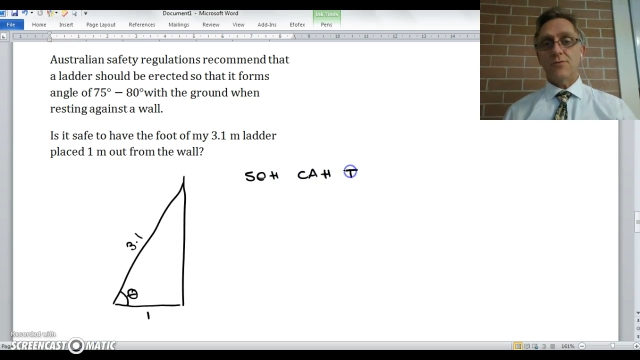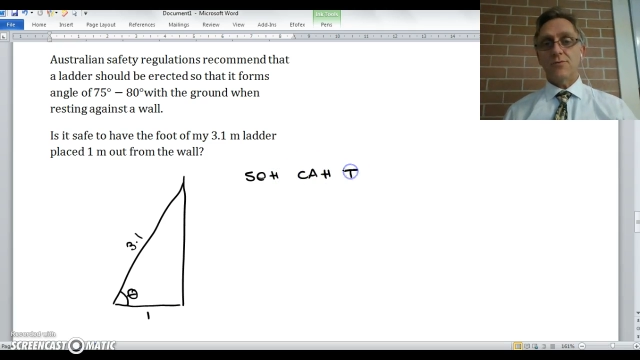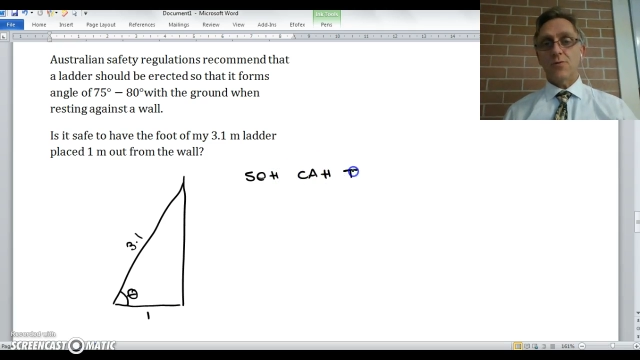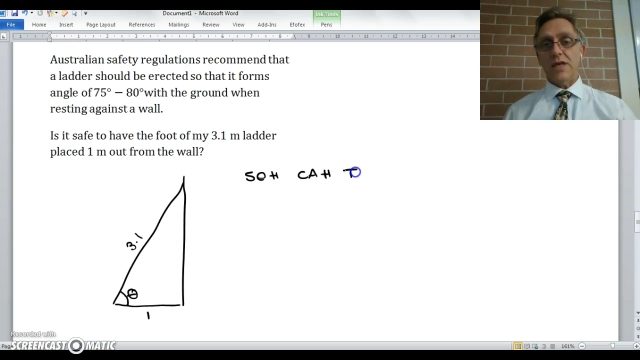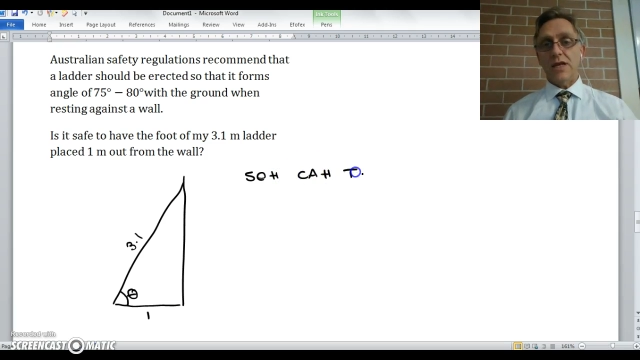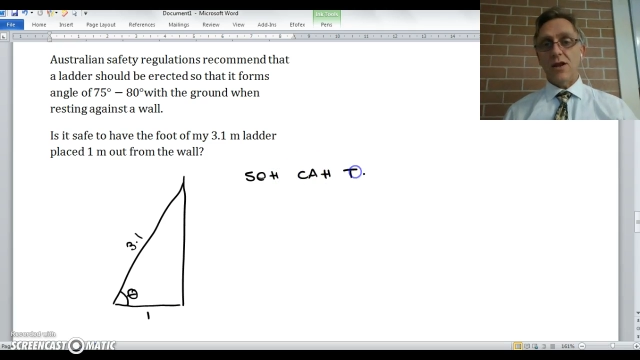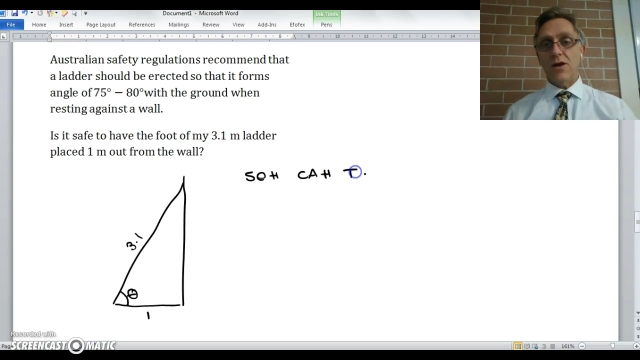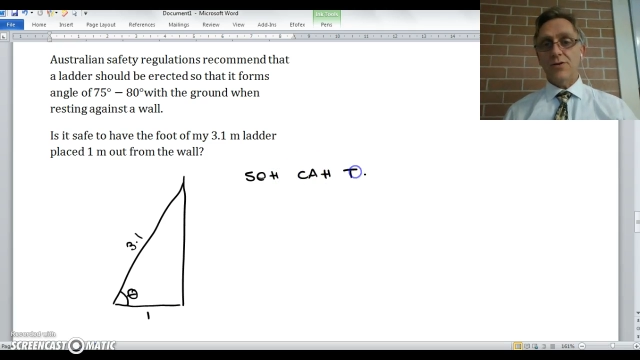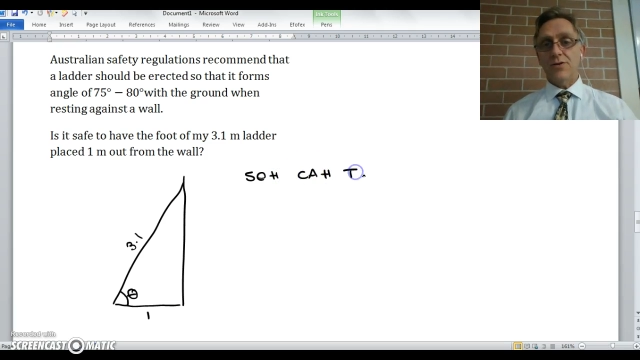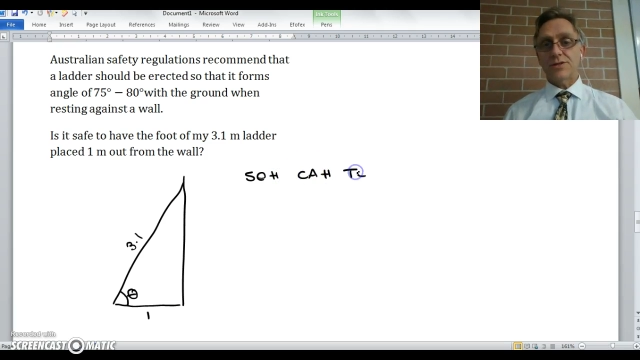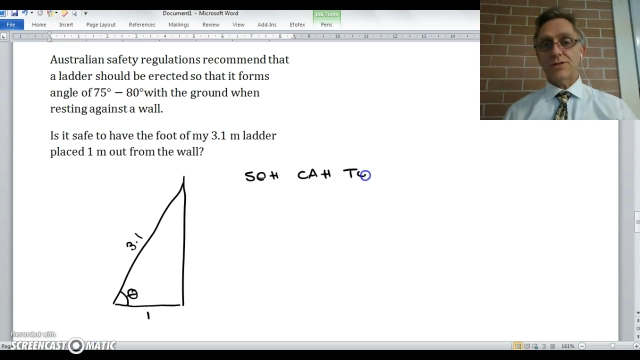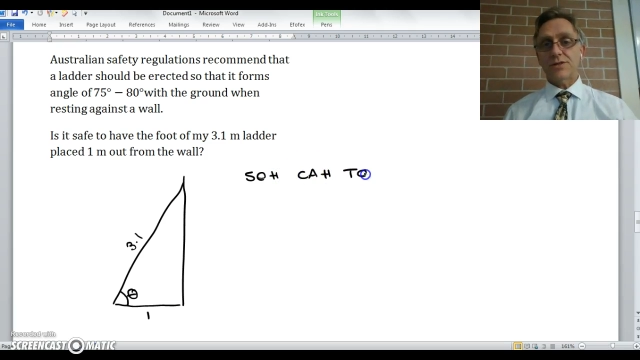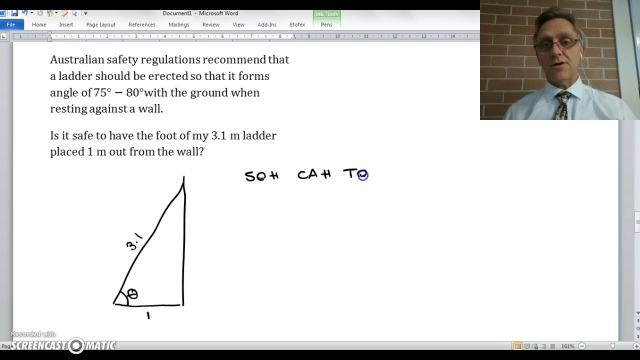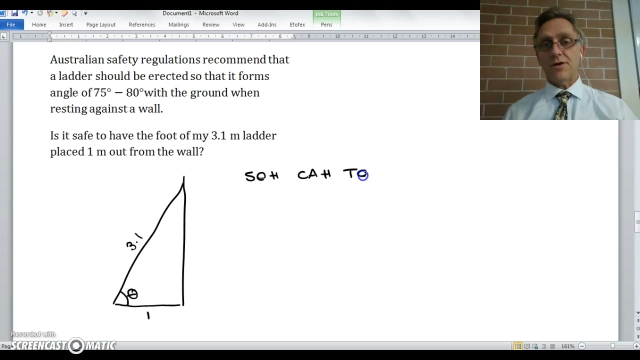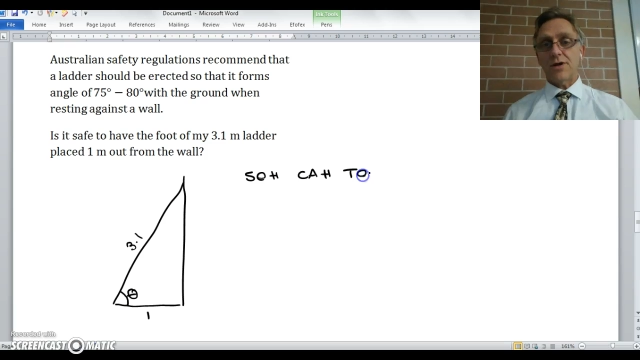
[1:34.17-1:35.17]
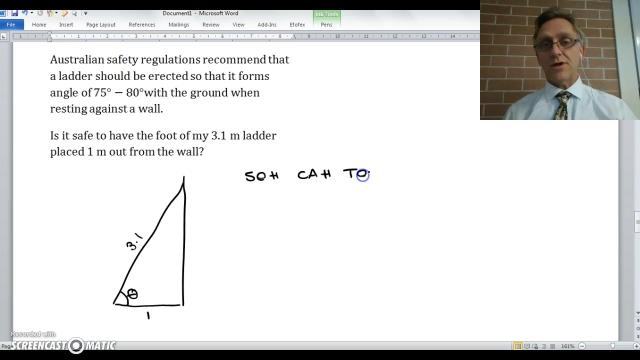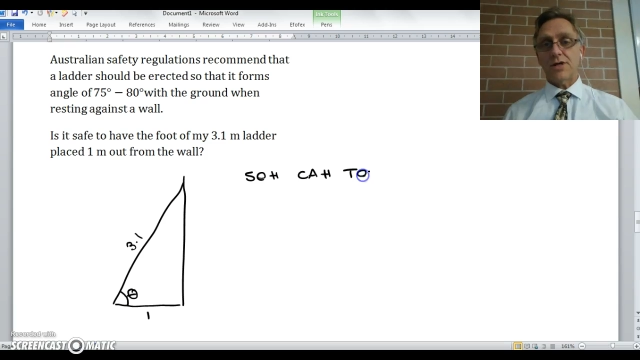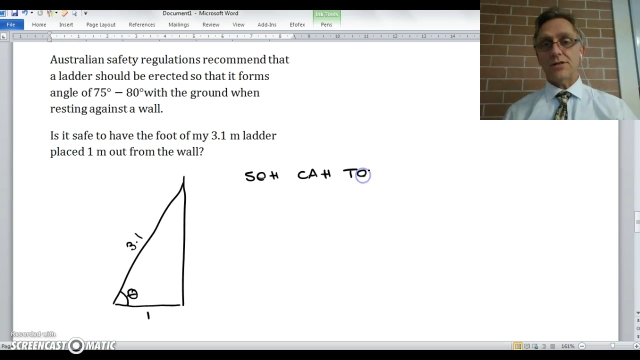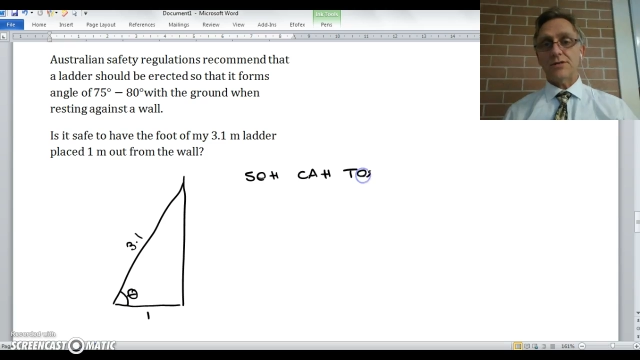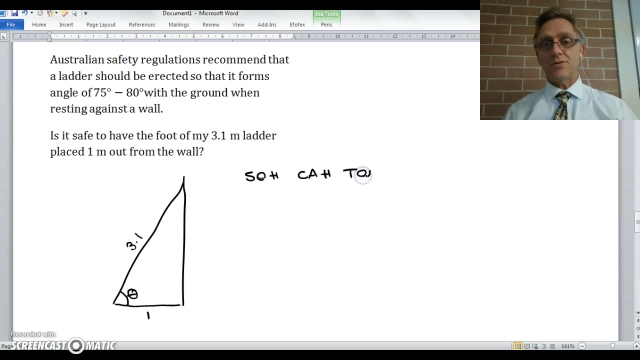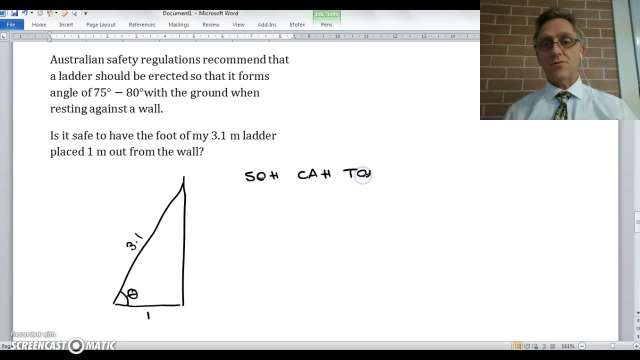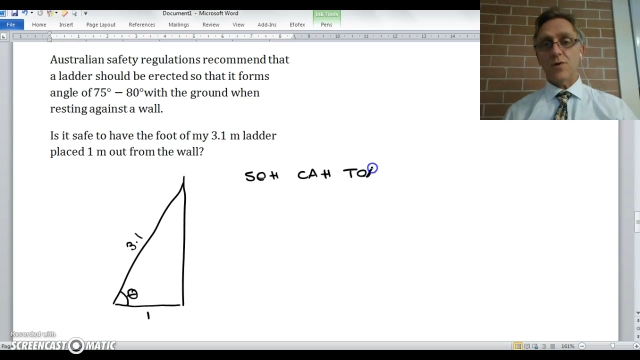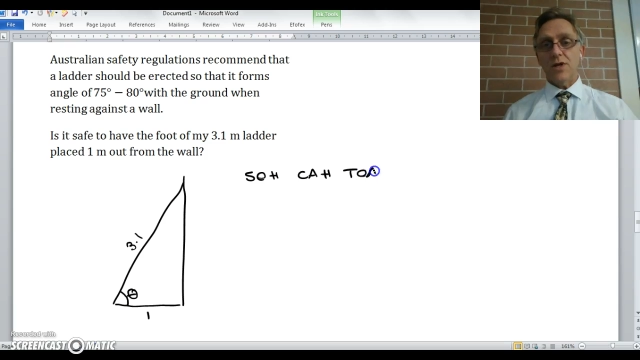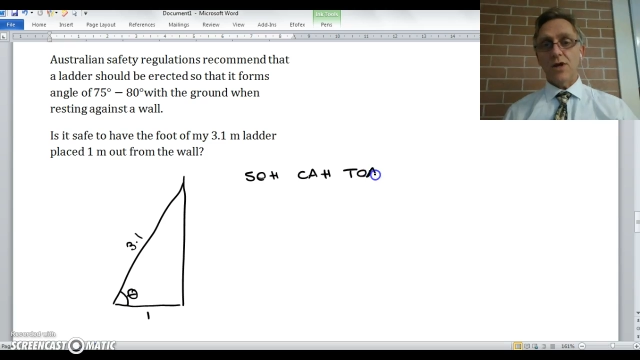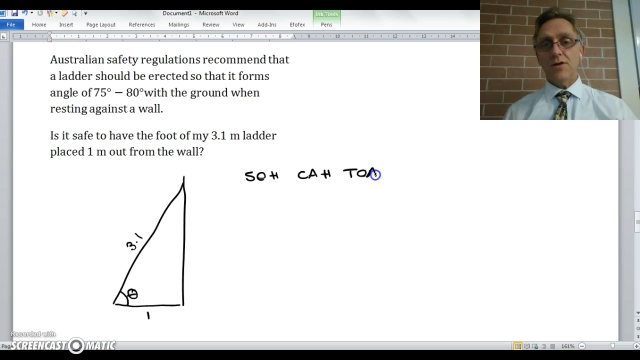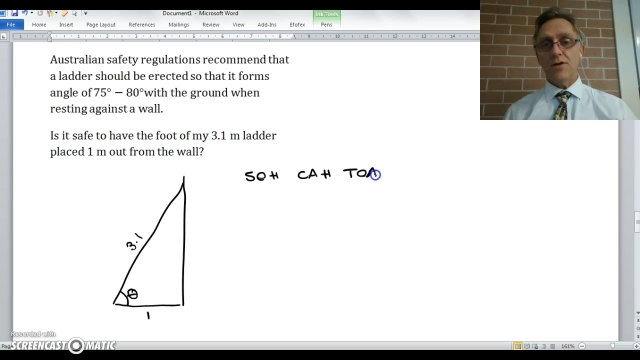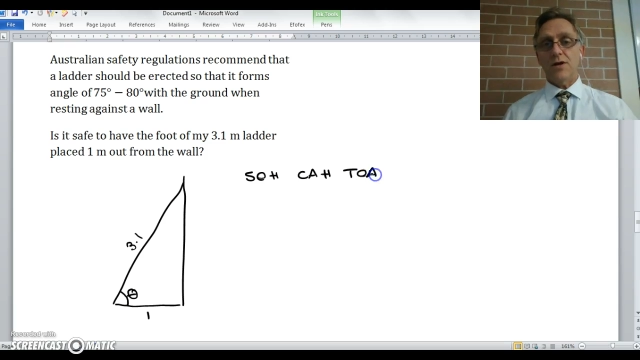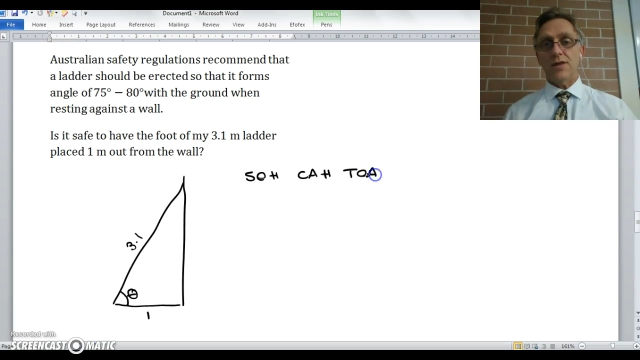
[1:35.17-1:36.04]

We know the sides, we don't